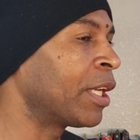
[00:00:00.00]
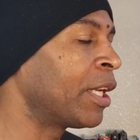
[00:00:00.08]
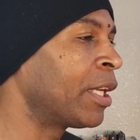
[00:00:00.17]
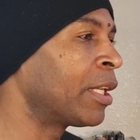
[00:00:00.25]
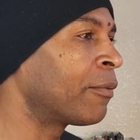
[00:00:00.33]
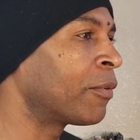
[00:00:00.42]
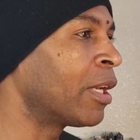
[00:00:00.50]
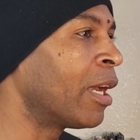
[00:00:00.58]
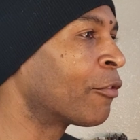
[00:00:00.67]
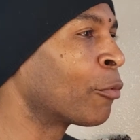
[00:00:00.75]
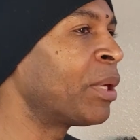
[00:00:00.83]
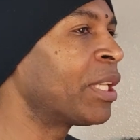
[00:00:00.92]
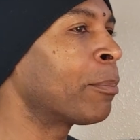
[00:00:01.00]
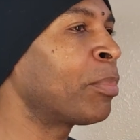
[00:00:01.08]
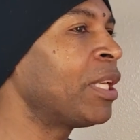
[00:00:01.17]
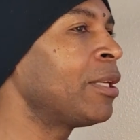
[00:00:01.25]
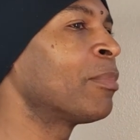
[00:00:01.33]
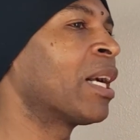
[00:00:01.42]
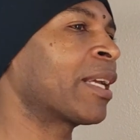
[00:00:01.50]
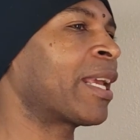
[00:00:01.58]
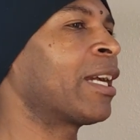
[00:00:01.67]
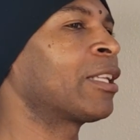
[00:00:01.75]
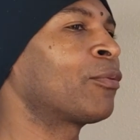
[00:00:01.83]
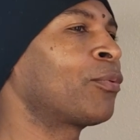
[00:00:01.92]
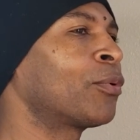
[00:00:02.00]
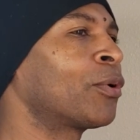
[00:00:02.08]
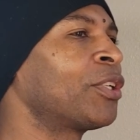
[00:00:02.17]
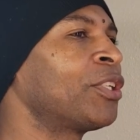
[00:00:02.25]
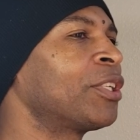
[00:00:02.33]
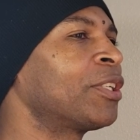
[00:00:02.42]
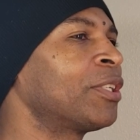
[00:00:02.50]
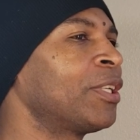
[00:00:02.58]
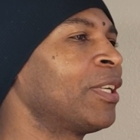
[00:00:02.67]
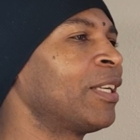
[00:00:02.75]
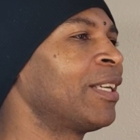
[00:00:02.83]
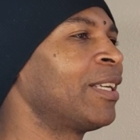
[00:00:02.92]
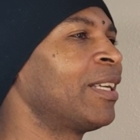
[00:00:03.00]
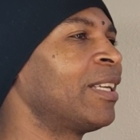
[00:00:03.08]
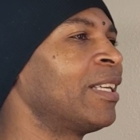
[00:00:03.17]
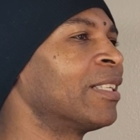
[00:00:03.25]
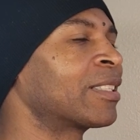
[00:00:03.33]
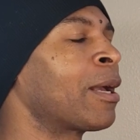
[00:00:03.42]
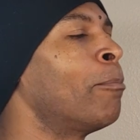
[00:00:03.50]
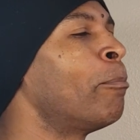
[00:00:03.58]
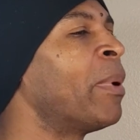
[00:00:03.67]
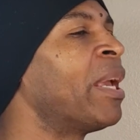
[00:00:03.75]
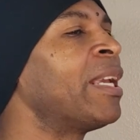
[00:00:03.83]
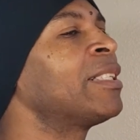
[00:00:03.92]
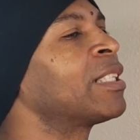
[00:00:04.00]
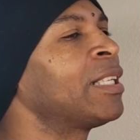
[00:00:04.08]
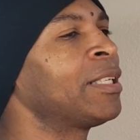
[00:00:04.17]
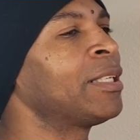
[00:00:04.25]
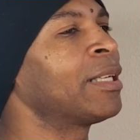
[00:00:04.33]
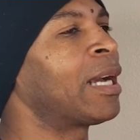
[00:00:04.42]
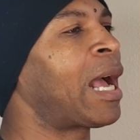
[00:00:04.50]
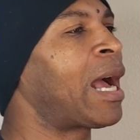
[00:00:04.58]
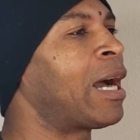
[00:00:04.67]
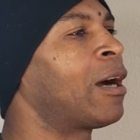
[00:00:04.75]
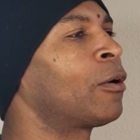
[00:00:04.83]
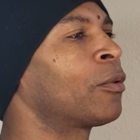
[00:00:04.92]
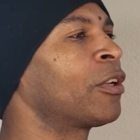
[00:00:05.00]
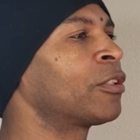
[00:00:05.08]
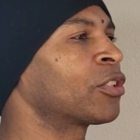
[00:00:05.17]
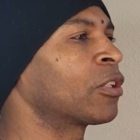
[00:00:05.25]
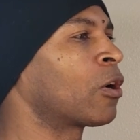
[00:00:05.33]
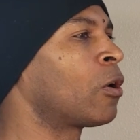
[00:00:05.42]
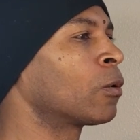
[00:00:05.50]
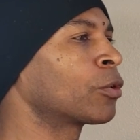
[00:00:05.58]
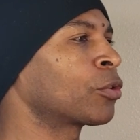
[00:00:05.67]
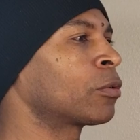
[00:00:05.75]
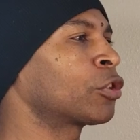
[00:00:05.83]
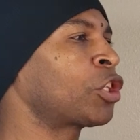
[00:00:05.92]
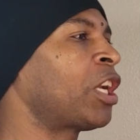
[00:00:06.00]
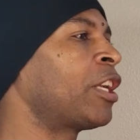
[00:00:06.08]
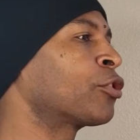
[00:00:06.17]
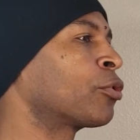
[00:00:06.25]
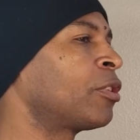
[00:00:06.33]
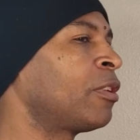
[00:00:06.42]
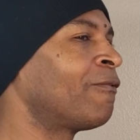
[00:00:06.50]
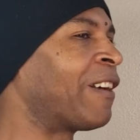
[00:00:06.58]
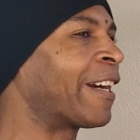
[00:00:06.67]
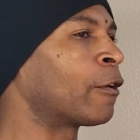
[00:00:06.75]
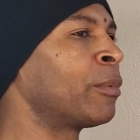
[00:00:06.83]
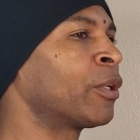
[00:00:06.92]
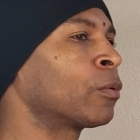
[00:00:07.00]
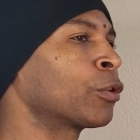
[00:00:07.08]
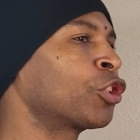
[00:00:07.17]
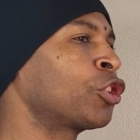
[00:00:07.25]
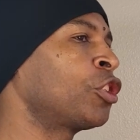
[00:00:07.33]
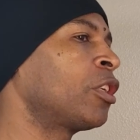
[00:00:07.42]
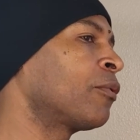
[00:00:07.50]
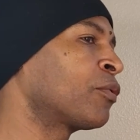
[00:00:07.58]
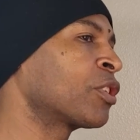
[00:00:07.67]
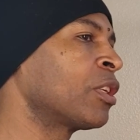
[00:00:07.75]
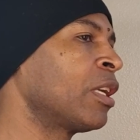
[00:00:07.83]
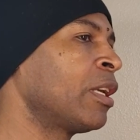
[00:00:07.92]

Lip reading: And if you've ever been to Piedmont, California, it's amazing how there's a cultural change or an environmental shift